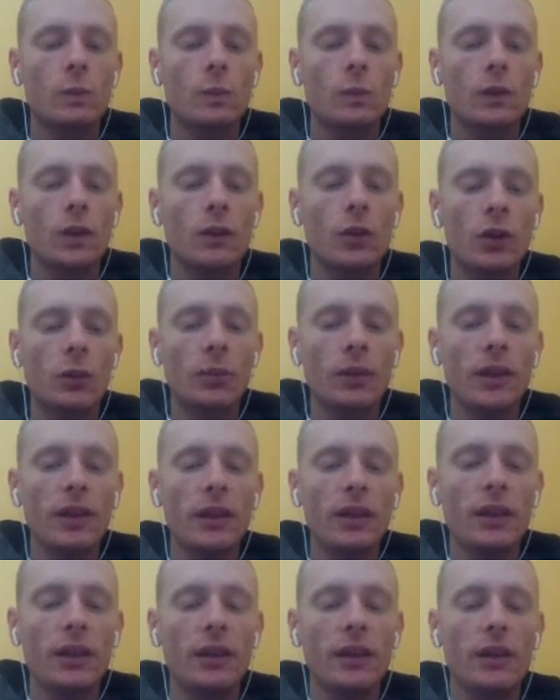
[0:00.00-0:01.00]

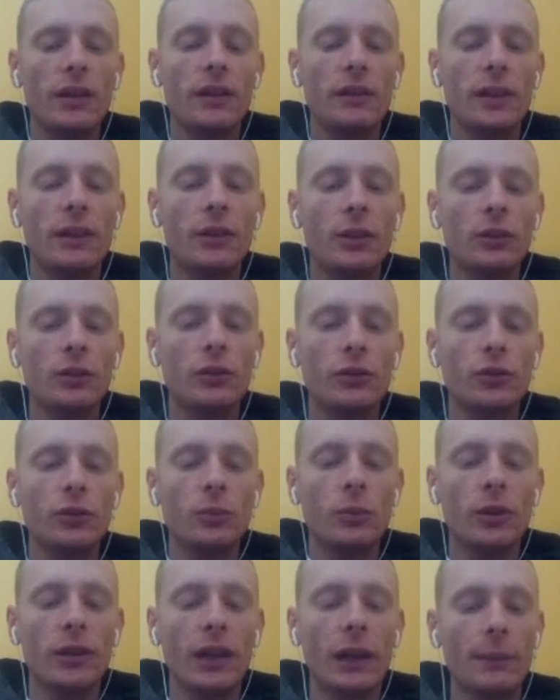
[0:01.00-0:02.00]
Normally, uh, adults do
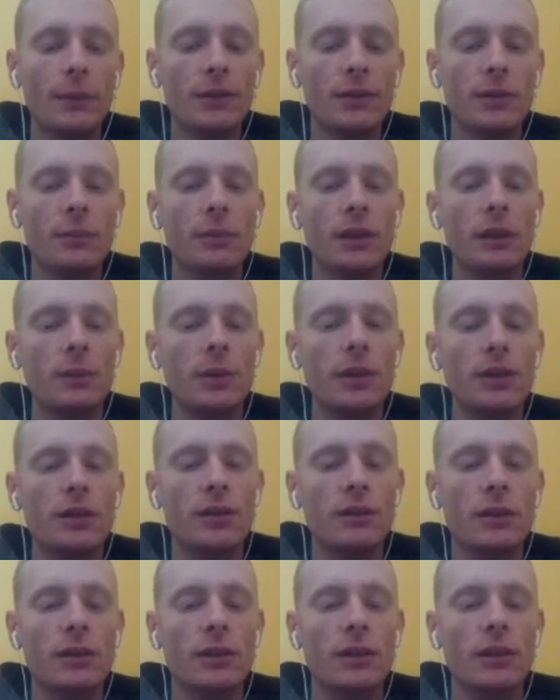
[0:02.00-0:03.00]
more damage than
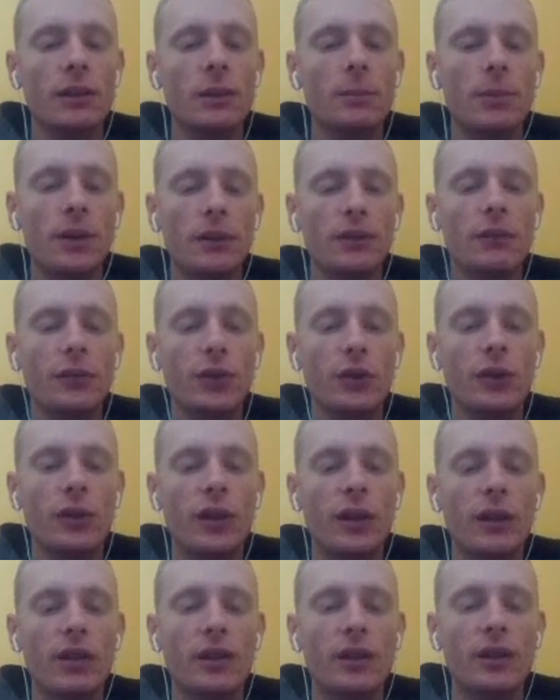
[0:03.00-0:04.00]
babies, but for
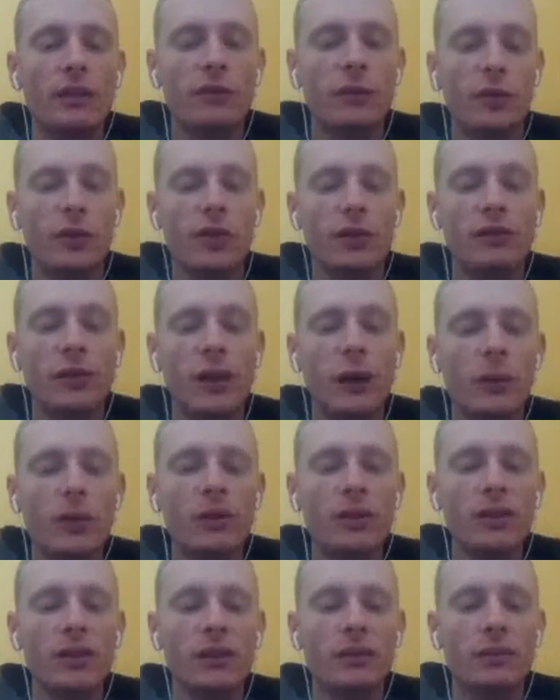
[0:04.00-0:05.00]
for
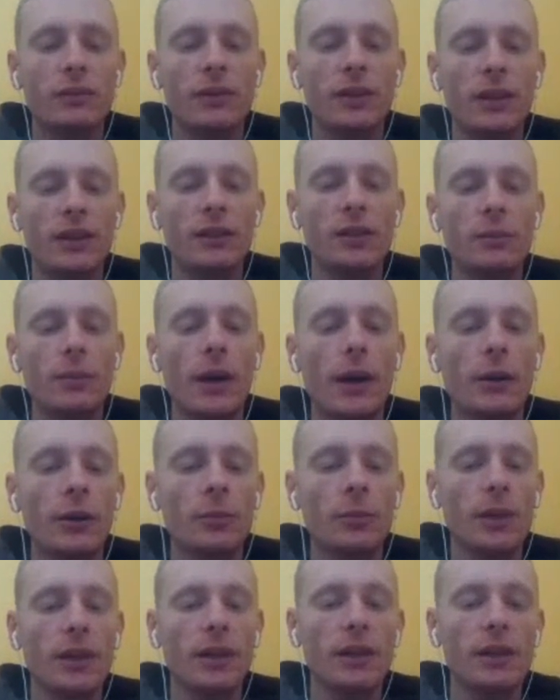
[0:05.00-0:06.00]
flowers, it really doesn't matter
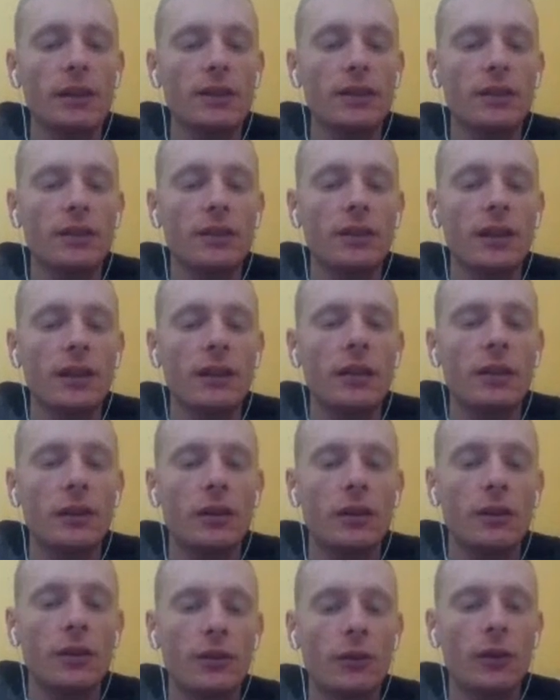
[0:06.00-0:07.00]
because
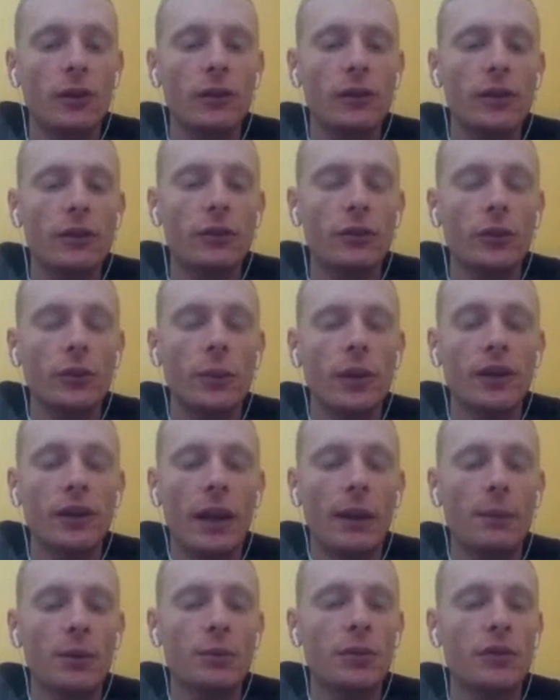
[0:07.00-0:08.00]
they're all going to do one
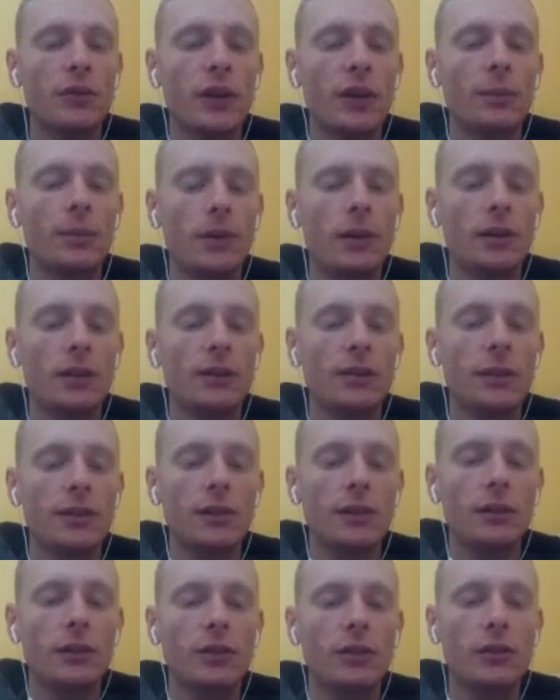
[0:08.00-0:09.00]
damage per fireball
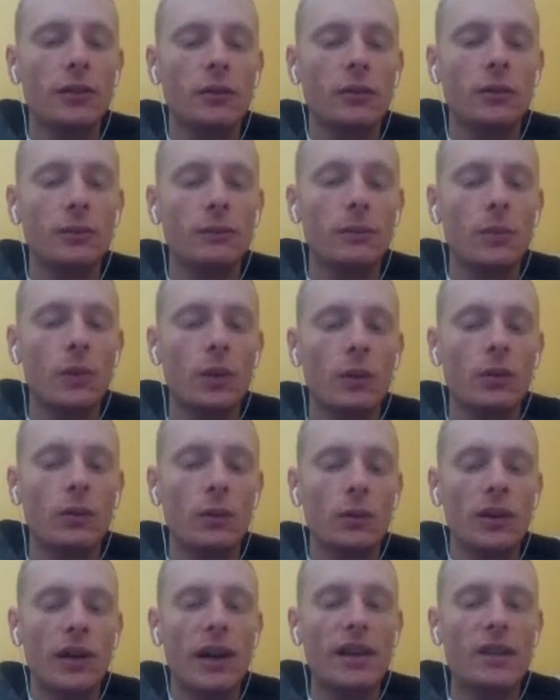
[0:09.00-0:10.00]
still,
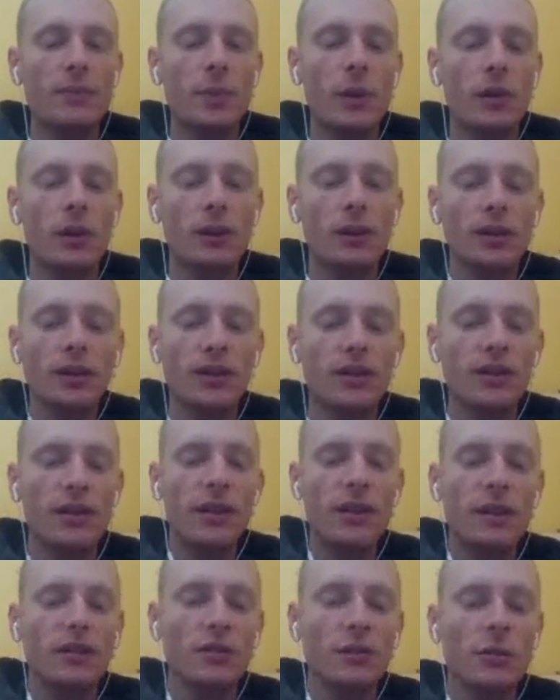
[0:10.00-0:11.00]
or ice ball in this
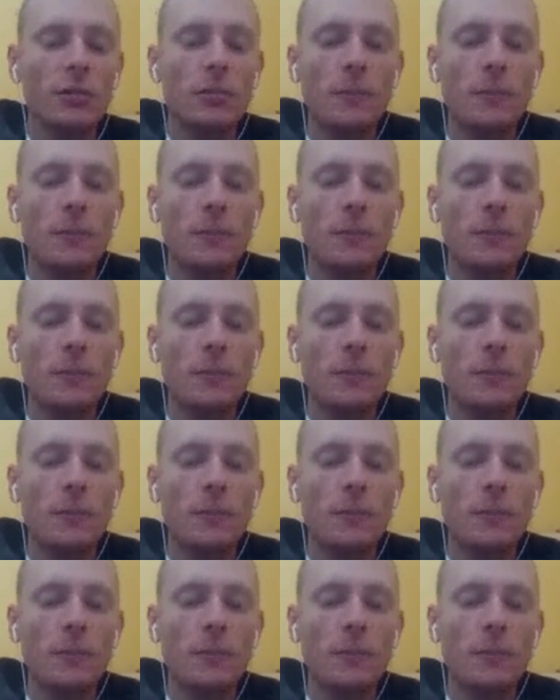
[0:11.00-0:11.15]
case.